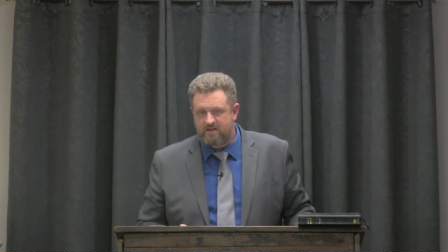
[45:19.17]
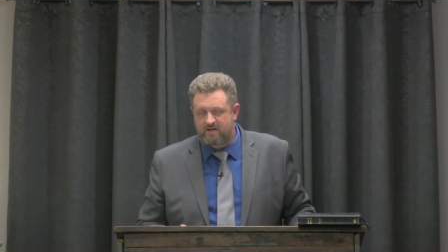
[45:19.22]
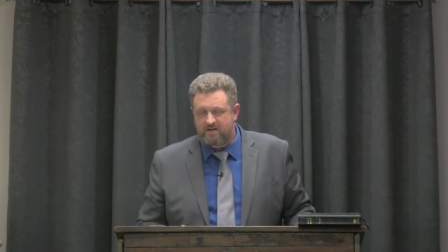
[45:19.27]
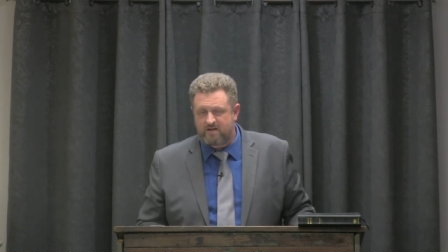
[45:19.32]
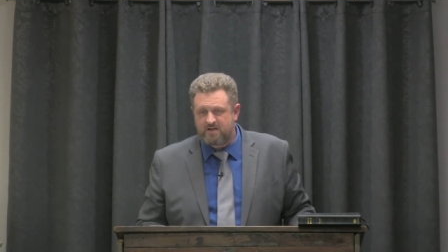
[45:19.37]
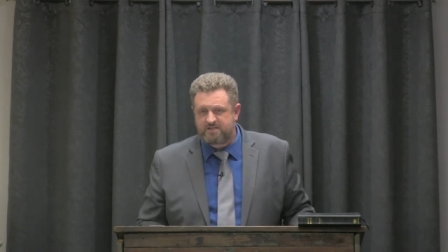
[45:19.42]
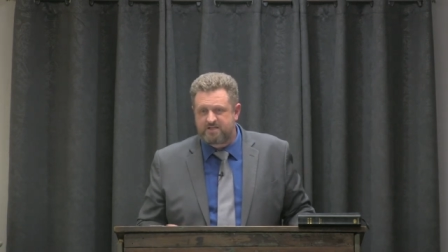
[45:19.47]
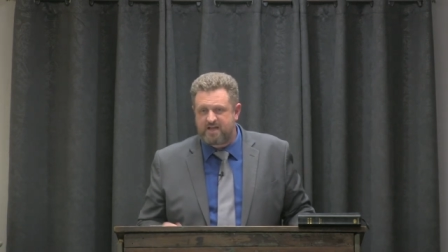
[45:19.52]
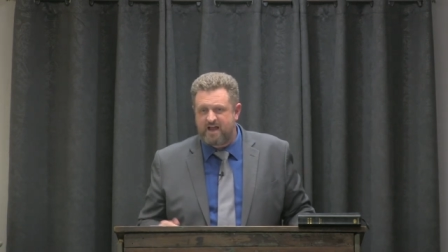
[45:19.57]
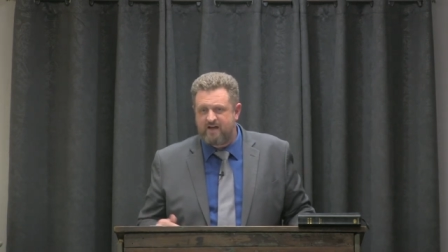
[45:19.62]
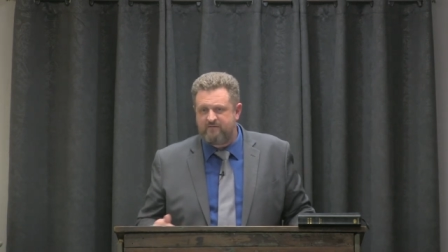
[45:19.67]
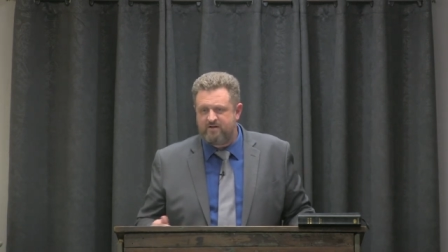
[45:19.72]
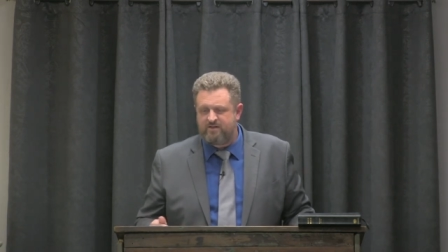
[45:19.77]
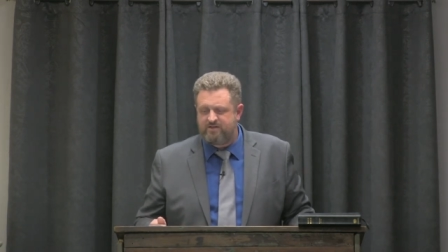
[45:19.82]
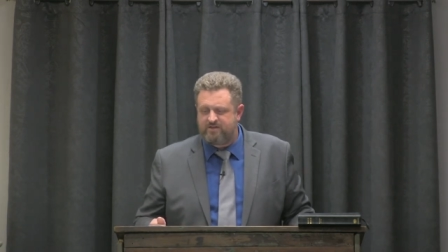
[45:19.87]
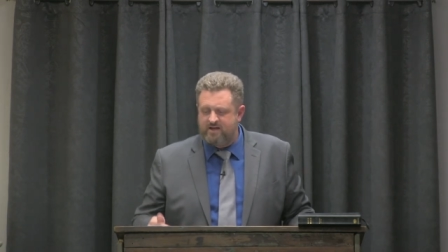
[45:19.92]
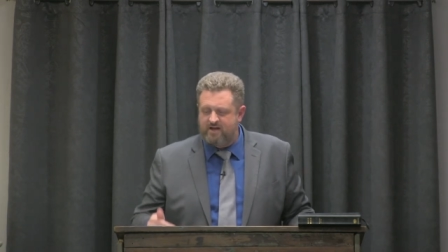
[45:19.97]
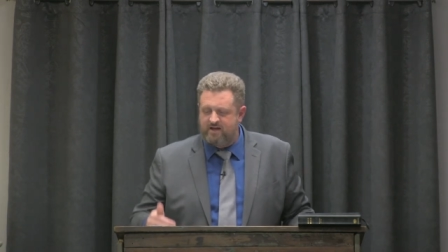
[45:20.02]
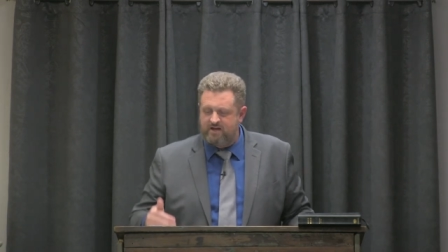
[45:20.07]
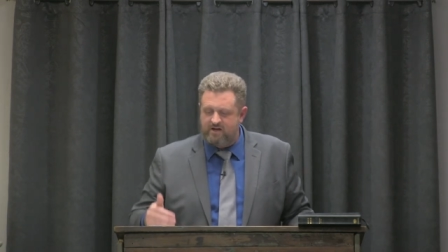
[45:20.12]
Because
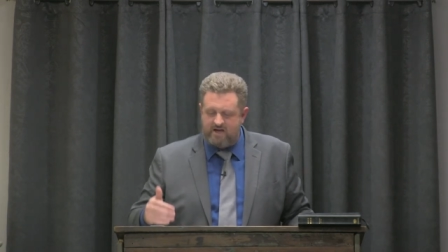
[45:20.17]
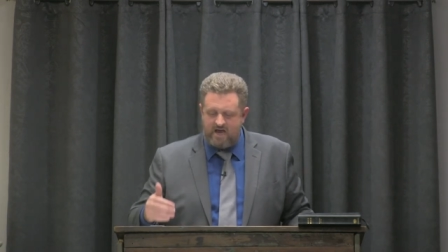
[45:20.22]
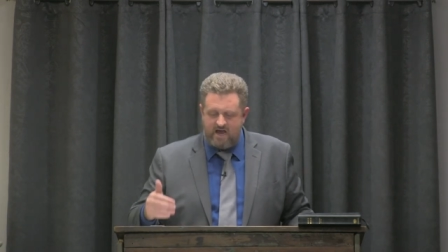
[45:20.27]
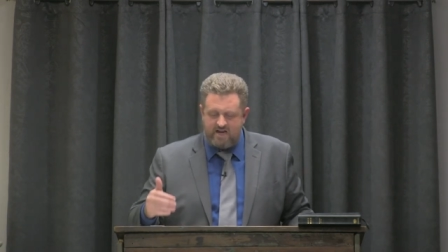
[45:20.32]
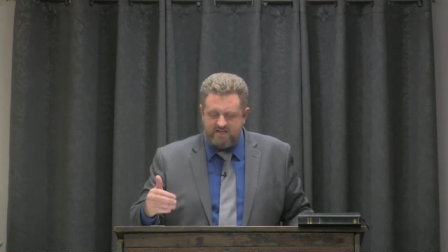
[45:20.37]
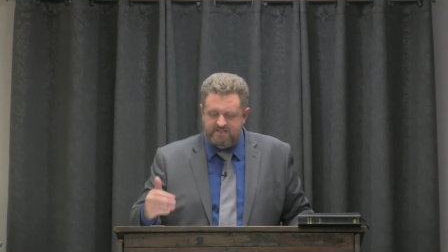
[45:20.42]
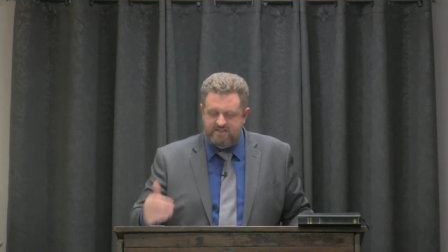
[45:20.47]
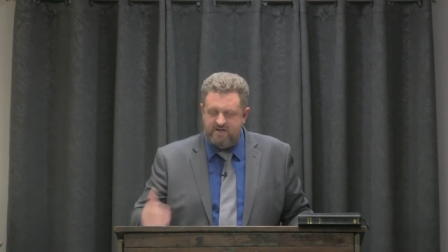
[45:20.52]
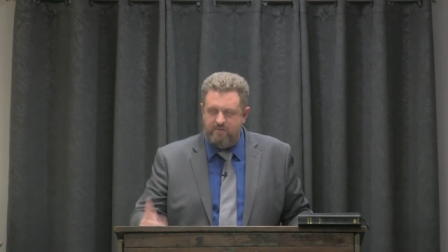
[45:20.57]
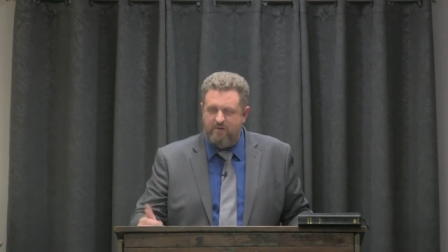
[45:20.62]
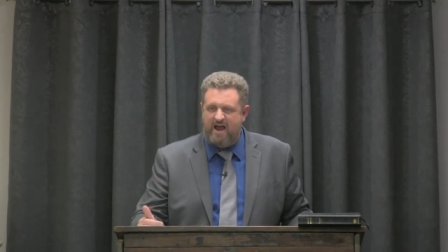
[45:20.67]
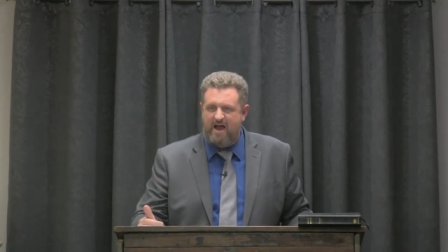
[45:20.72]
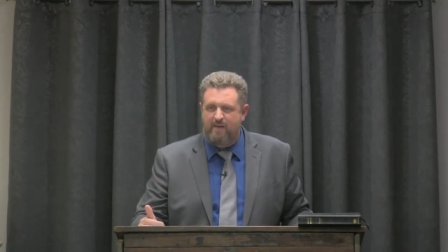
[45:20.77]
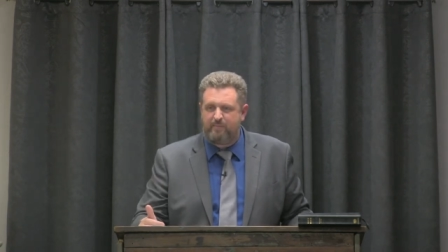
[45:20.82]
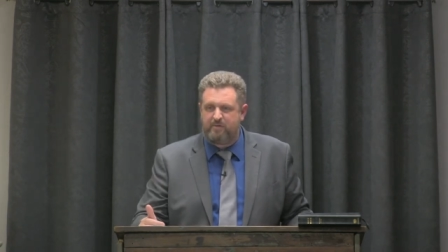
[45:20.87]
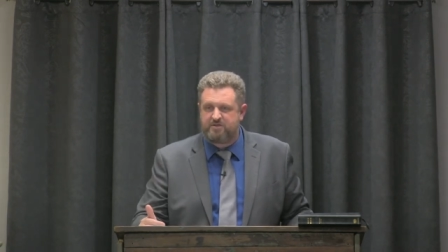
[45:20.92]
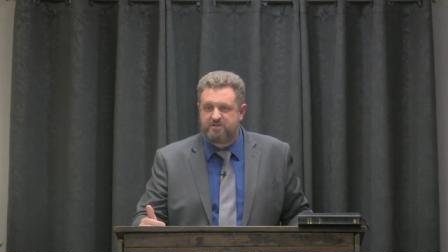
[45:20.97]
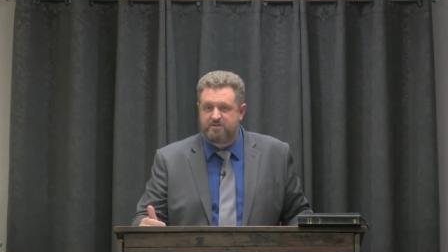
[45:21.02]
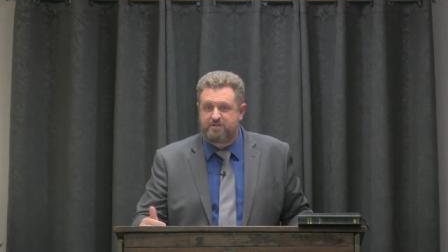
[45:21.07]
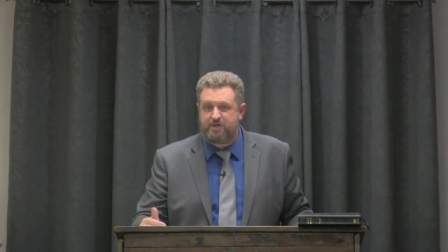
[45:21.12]
everything, you kind of see what
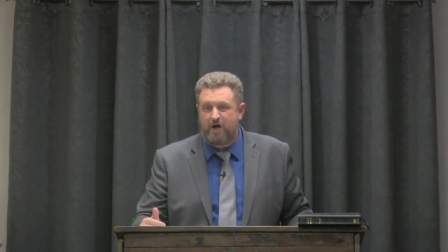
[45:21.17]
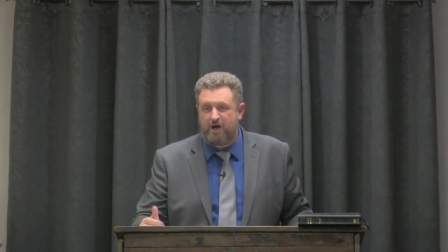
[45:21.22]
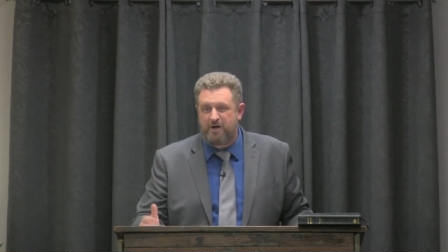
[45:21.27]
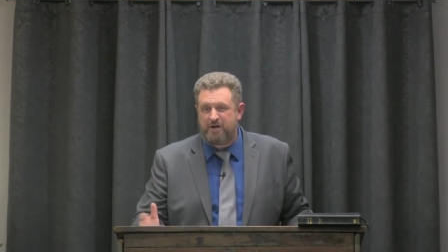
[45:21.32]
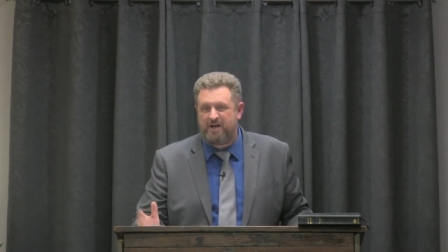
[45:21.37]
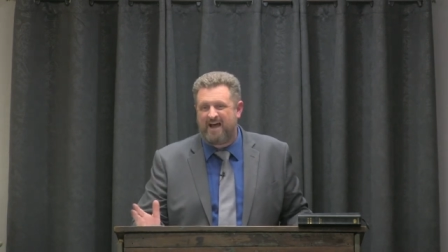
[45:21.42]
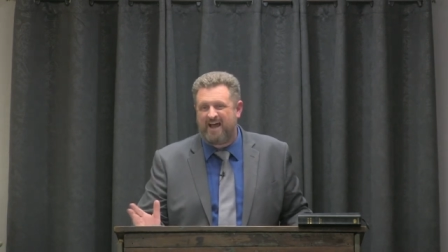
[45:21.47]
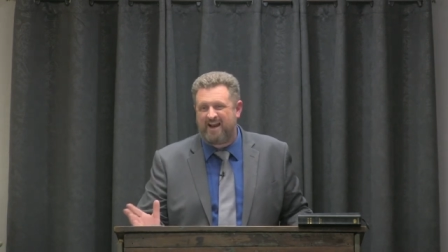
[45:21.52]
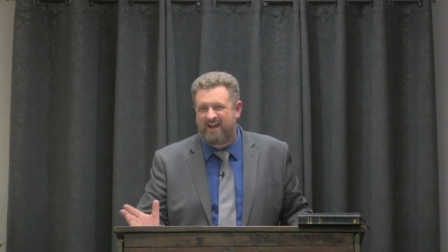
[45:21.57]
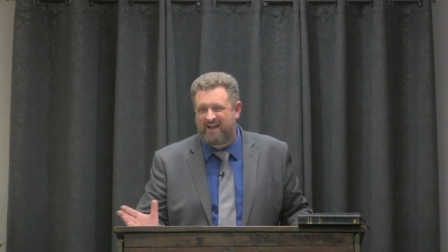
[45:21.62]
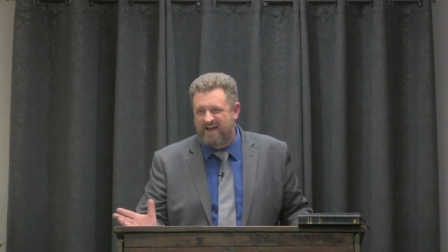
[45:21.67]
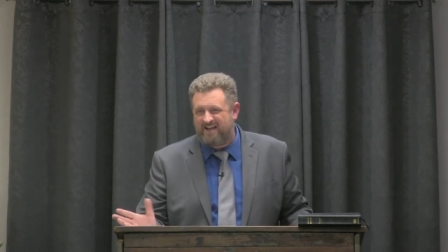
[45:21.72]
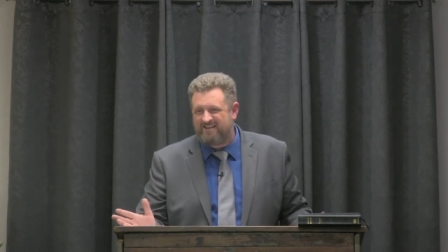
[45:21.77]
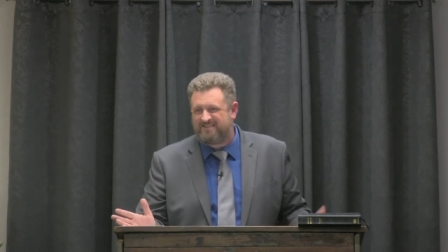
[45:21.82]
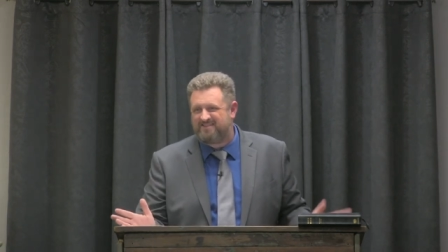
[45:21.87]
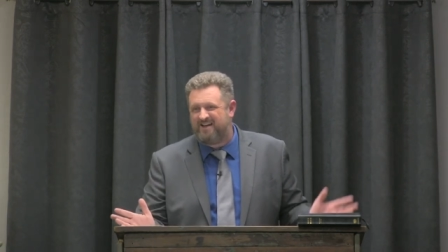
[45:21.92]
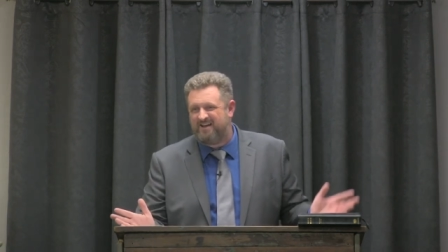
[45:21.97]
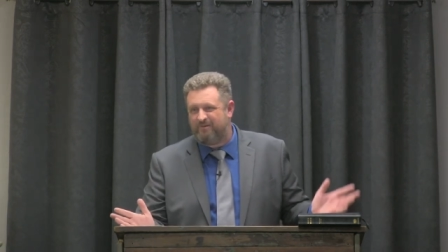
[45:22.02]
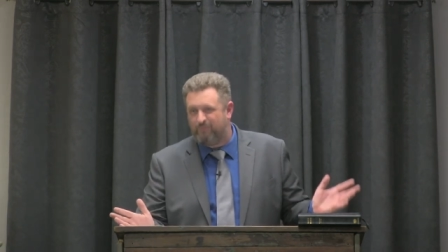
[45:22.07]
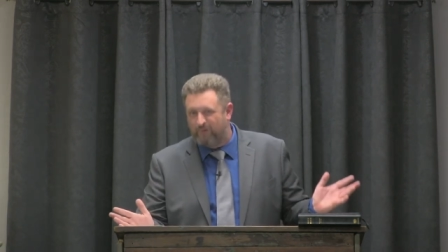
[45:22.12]
happens to Saul, and you got to kind of say,